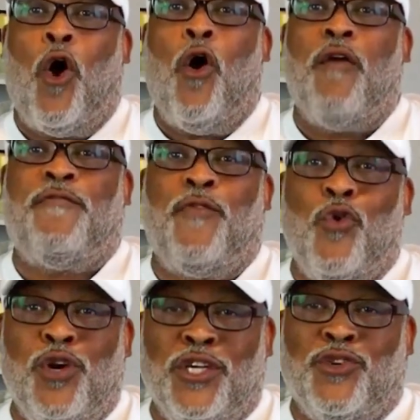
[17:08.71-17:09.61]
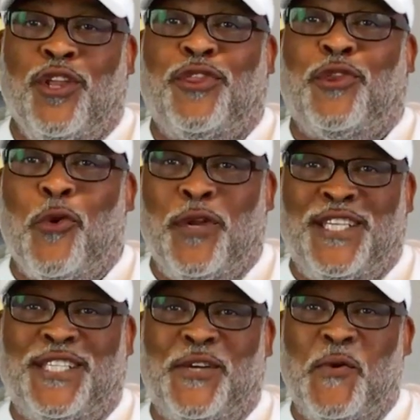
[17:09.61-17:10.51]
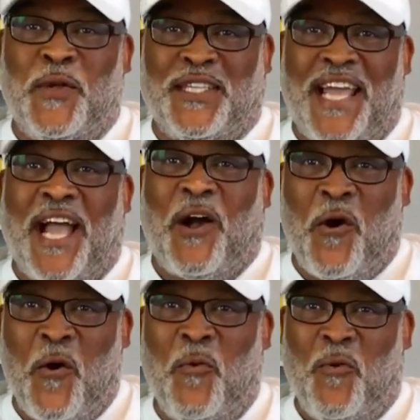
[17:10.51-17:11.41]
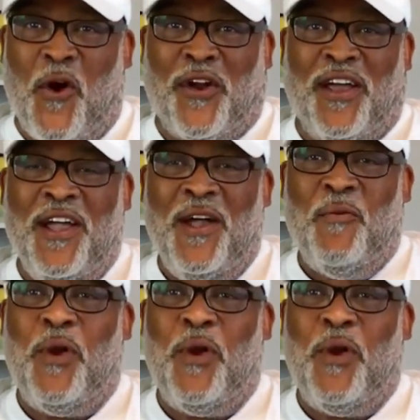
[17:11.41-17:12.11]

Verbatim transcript: all 430 students at Coldwater.